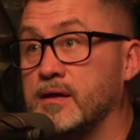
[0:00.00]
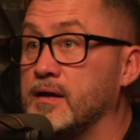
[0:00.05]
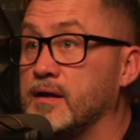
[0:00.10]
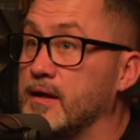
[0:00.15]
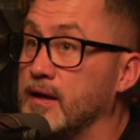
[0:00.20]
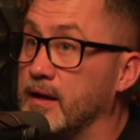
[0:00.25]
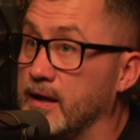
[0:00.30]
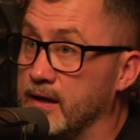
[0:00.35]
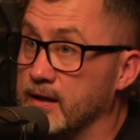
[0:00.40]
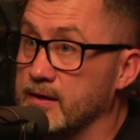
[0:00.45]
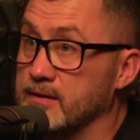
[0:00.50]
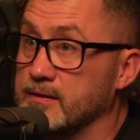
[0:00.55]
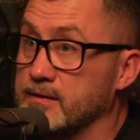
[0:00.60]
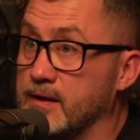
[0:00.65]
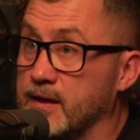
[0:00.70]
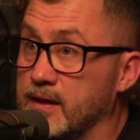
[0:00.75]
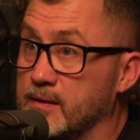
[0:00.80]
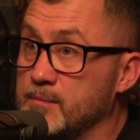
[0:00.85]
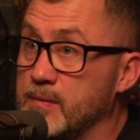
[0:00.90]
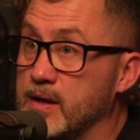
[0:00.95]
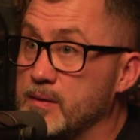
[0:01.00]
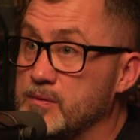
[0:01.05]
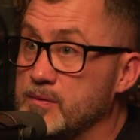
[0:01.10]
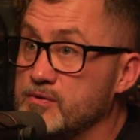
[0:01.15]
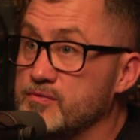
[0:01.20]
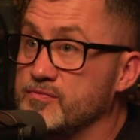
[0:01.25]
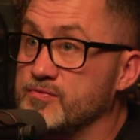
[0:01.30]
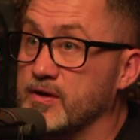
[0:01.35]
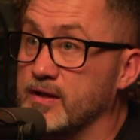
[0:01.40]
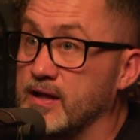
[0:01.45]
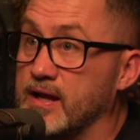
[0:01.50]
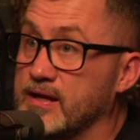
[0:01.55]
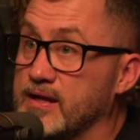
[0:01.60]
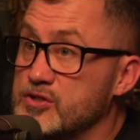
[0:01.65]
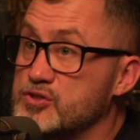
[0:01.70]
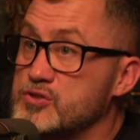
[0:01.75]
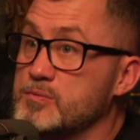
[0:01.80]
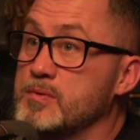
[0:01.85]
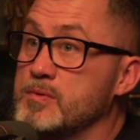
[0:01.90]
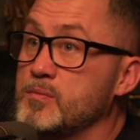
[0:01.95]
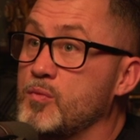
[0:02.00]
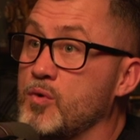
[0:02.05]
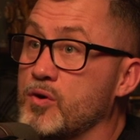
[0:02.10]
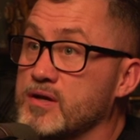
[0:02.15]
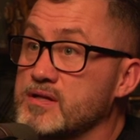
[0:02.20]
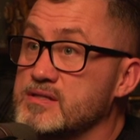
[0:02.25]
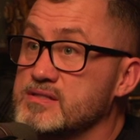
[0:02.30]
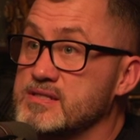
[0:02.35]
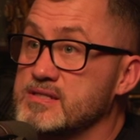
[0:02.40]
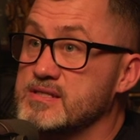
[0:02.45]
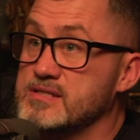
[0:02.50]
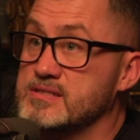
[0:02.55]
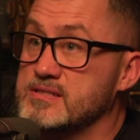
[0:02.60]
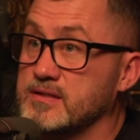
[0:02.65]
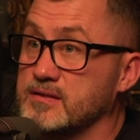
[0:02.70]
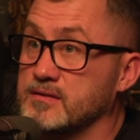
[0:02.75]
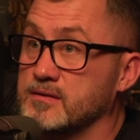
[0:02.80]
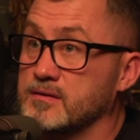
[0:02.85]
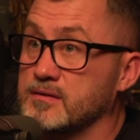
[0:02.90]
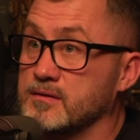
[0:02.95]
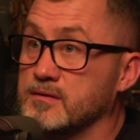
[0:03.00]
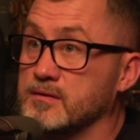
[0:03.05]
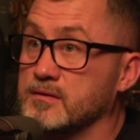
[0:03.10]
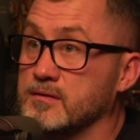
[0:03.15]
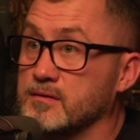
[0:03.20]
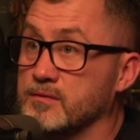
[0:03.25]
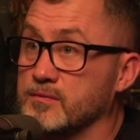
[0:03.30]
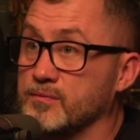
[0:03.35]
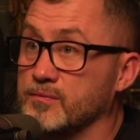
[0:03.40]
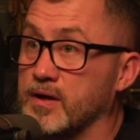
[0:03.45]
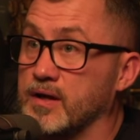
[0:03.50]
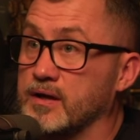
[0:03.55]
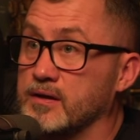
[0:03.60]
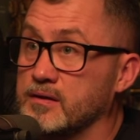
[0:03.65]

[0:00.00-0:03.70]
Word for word: And, and maybe you feel like it should be more consistent, right?